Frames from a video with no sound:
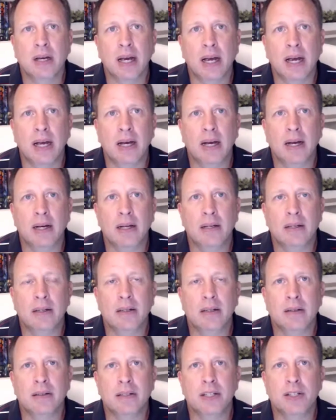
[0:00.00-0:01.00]

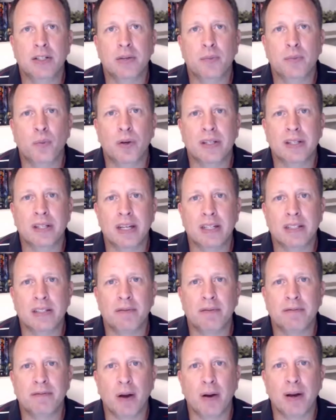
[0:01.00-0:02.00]
And was this a
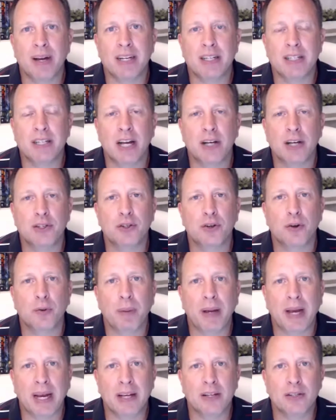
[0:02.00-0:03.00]
very intentional
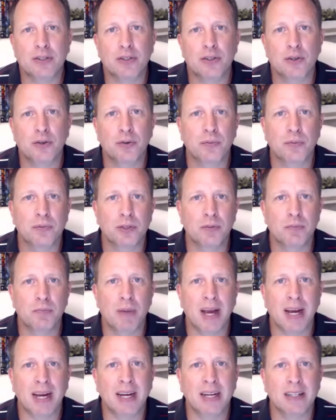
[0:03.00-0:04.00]
piece to
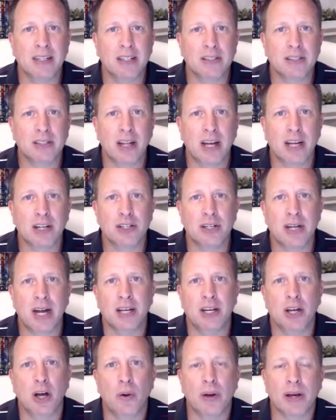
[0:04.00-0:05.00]
making this selection? I
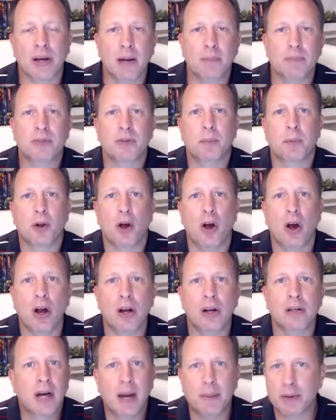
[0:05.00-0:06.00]
know it comes from your
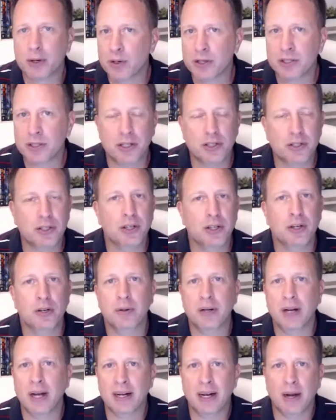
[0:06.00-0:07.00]
heart. I'm a Christian too,
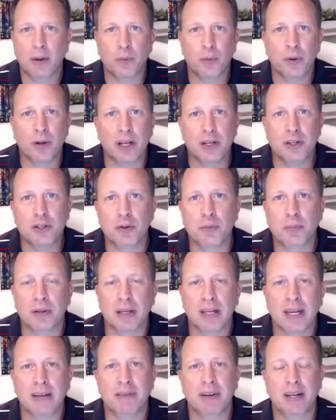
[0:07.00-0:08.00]
and I really do
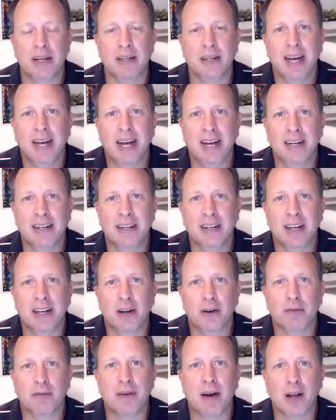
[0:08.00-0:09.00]
believe in
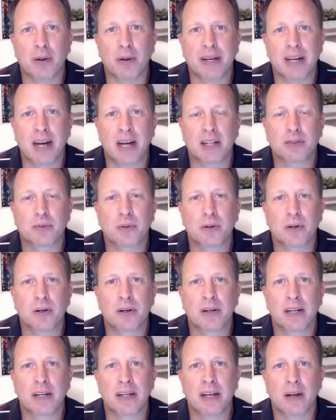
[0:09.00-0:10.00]
following God's
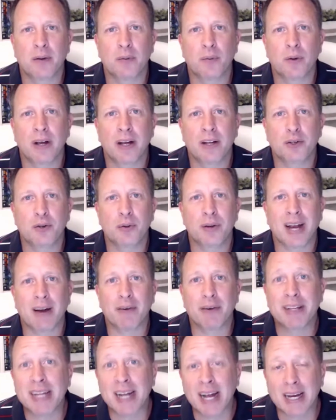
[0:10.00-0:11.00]
word and doing
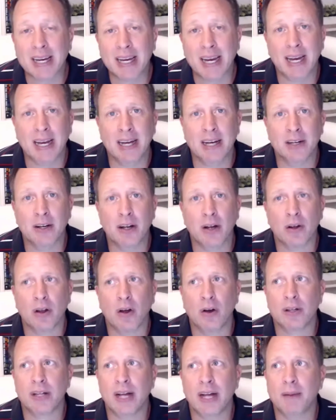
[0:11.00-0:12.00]
everything I can
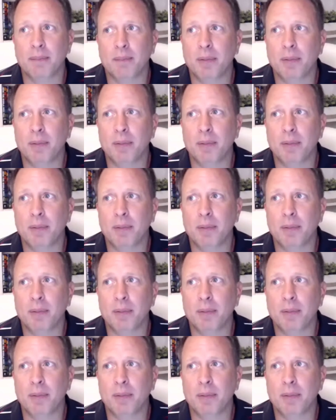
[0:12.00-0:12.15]
along that.